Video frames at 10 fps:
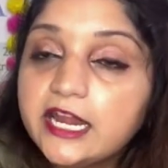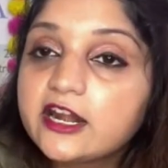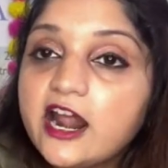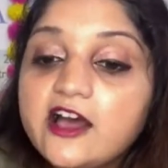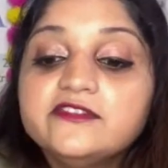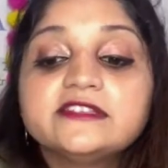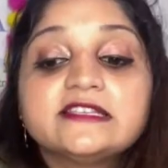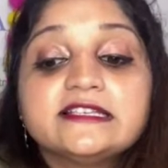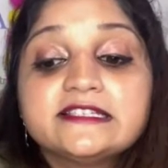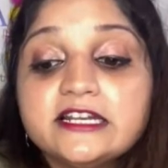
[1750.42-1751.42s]
aircraft,
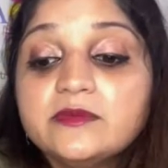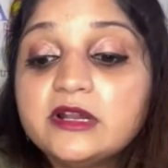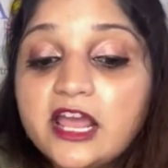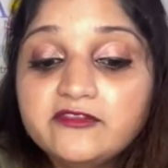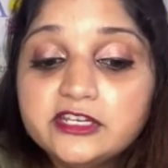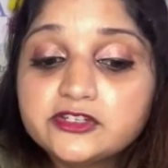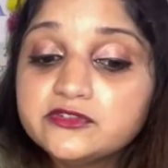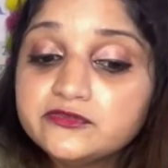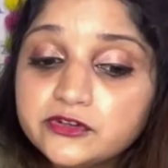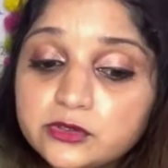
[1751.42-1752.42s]
sustainable
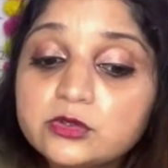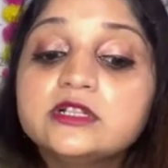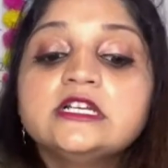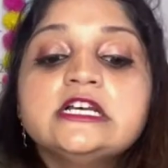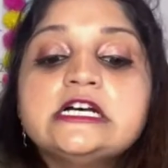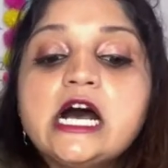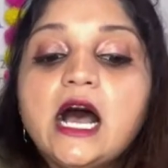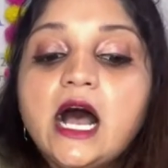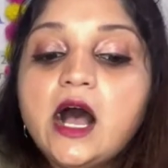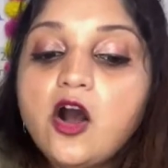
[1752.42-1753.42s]
aviation fuel,
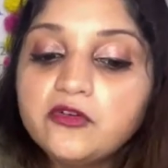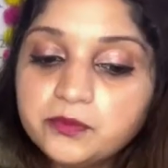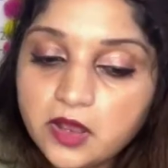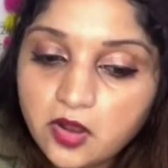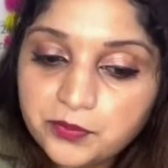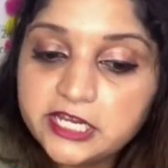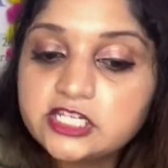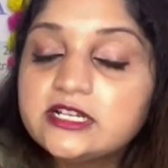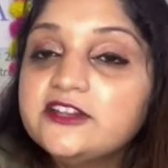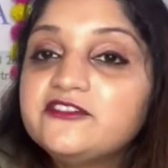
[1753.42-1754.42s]

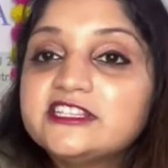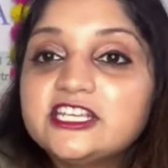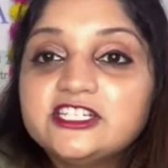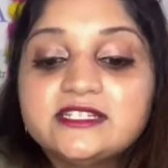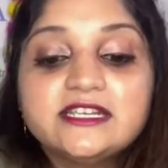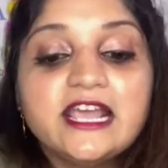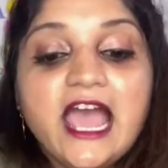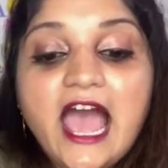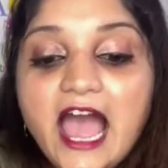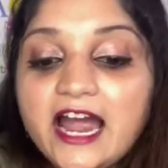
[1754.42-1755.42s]
operational
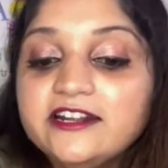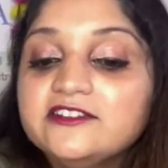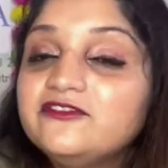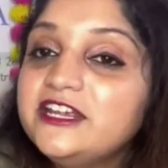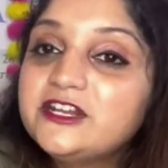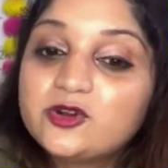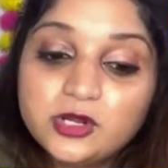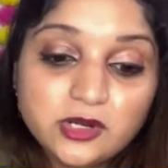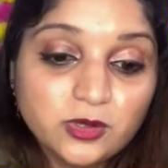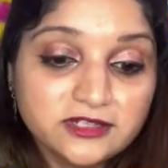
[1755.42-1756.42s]
efficiency and fleet
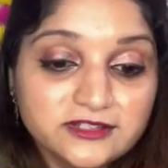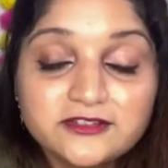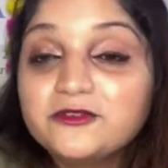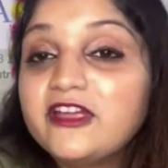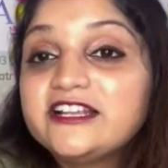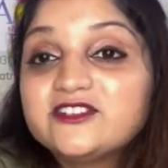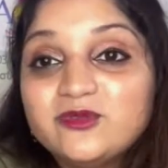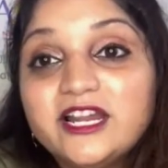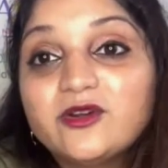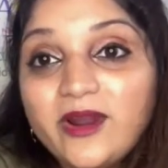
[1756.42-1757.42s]
renewal. So
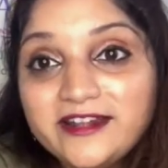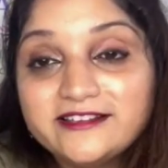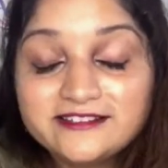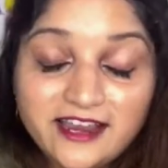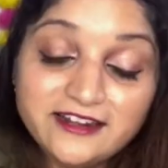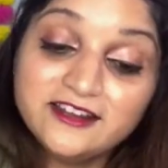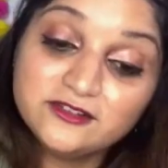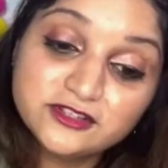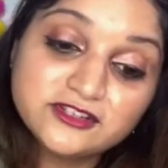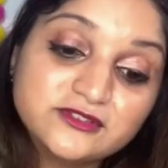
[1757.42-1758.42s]
that's really quite
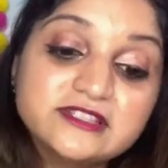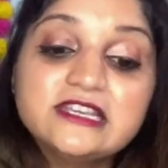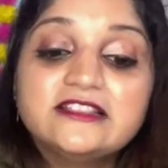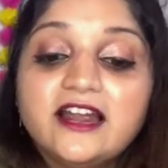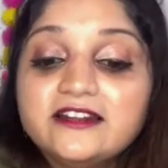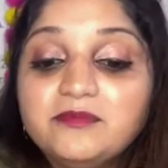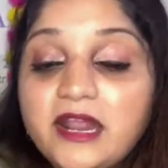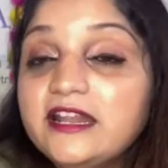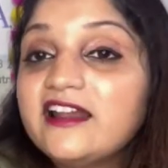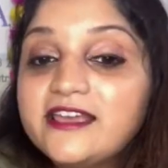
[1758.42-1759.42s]
exciting. Good to see that
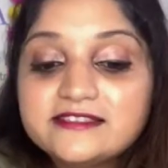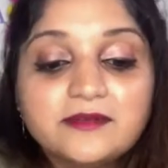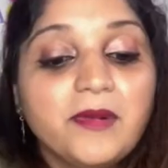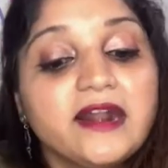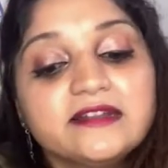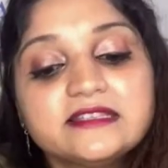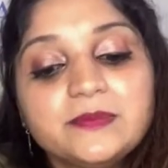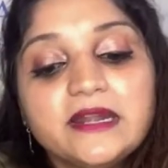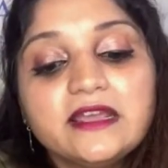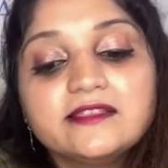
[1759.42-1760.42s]
many airlines are
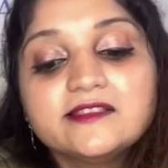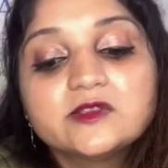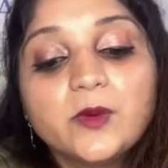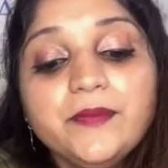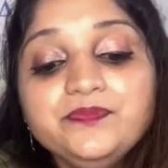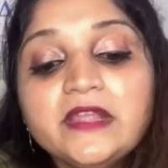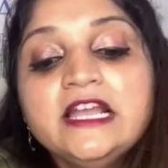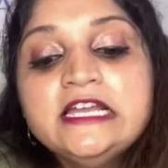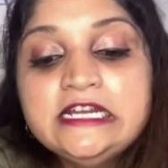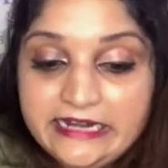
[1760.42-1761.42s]
participating in this one.
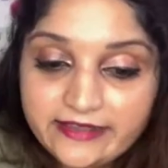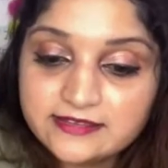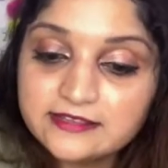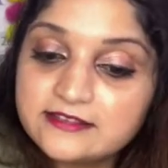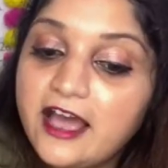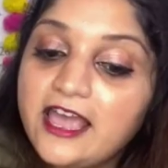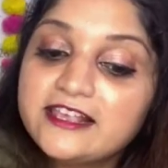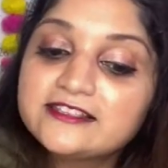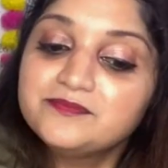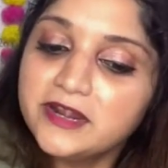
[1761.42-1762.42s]
Next is,
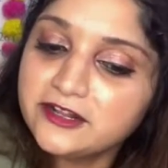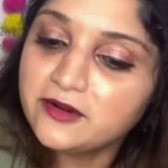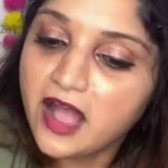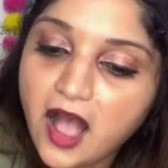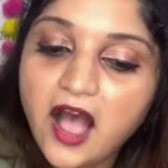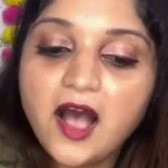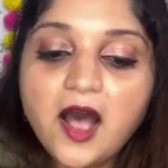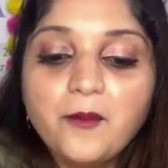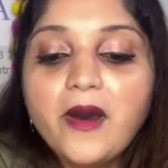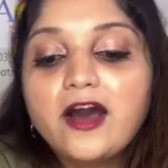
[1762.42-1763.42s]
guys, bit
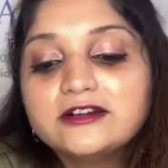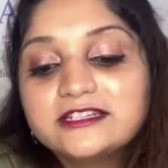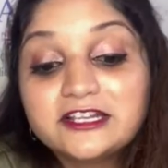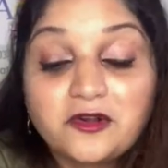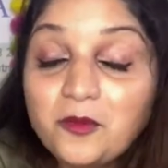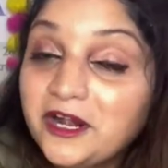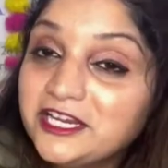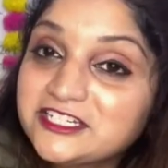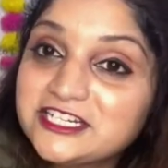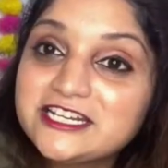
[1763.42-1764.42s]
about the
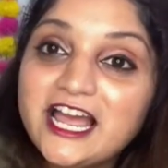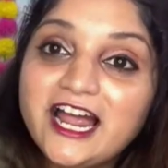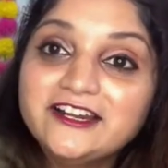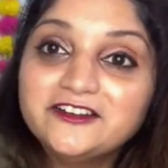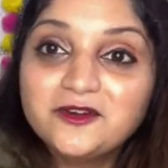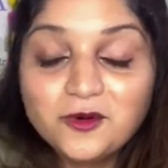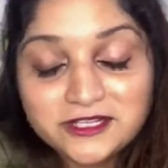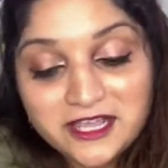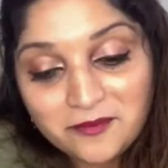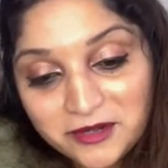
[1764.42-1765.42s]
accommodation and
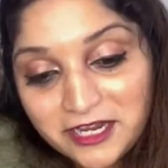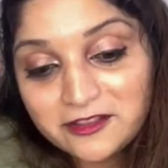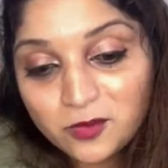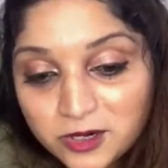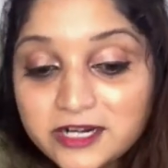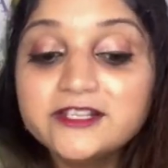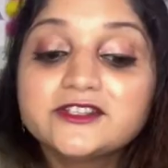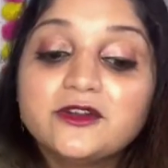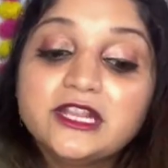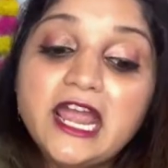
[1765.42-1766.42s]
what's happening in the world.
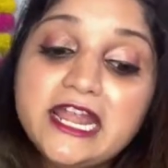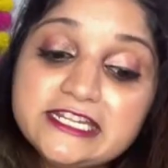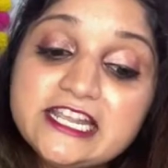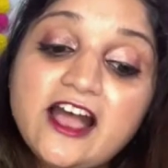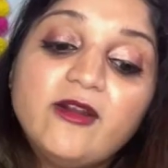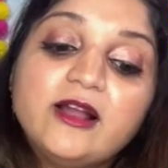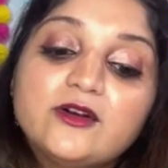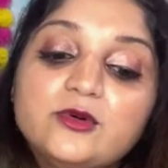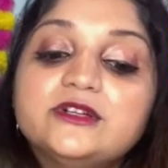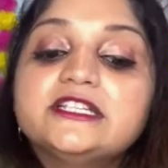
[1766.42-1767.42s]
So the entire
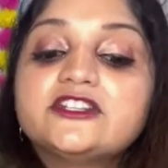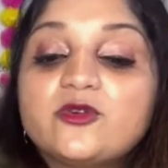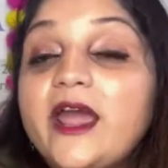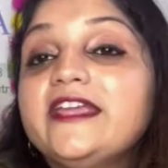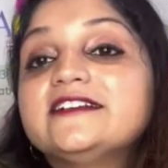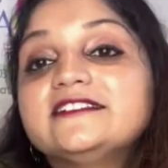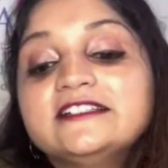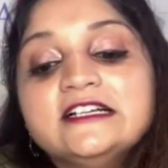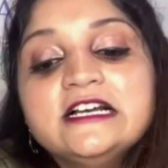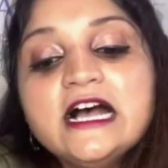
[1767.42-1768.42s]
Golden Triangle